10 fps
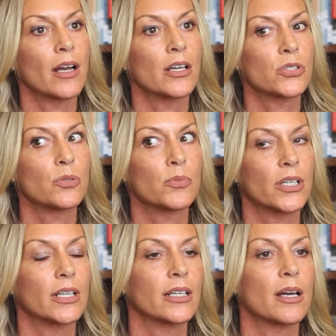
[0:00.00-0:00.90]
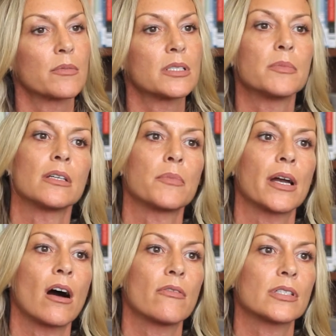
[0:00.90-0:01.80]
assume they're going to come to me in my
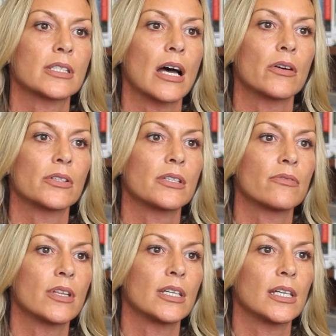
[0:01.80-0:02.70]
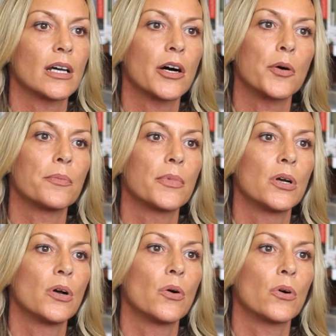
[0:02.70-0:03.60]
office hours if they need help
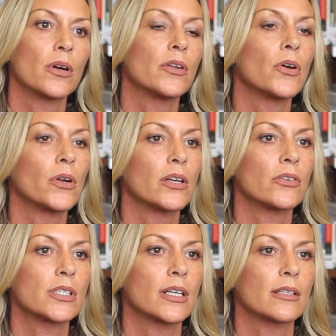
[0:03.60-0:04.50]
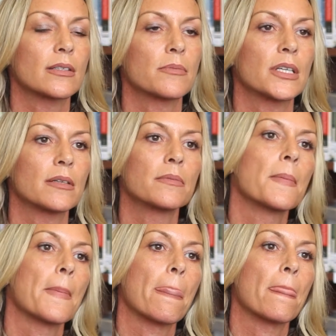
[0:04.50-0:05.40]
or they don't understand something.
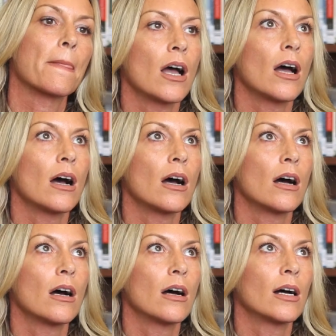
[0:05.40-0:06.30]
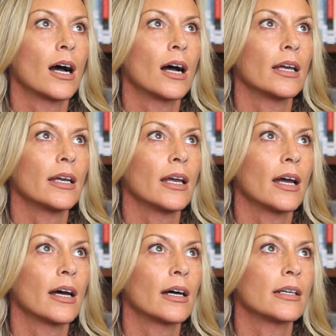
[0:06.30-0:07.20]
I
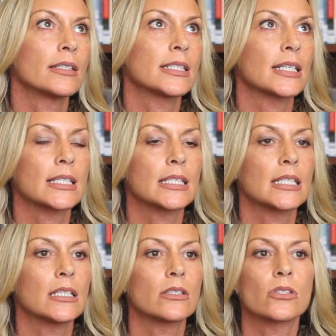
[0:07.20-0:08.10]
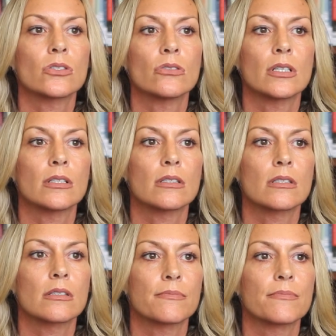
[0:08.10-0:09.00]
had 16
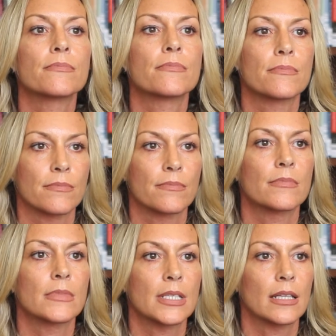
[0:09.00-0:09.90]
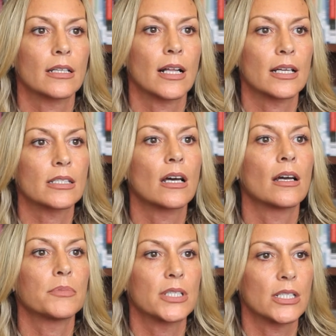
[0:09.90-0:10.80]
students take the class.
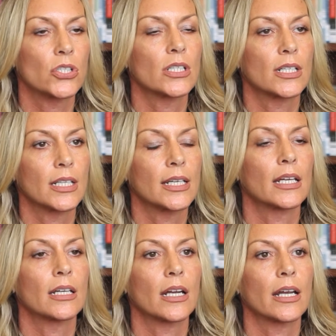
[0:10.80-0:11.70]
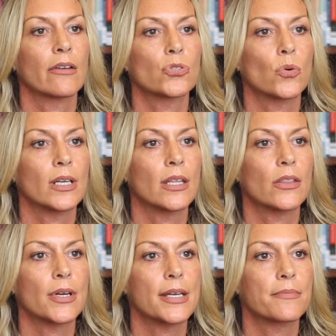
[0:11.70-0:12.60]
I'm teaching it again, and I have
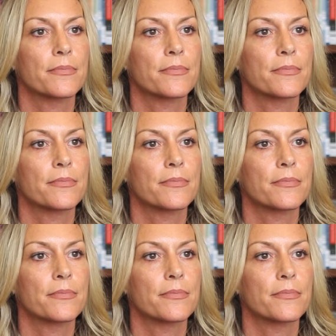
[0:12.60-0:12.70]
23.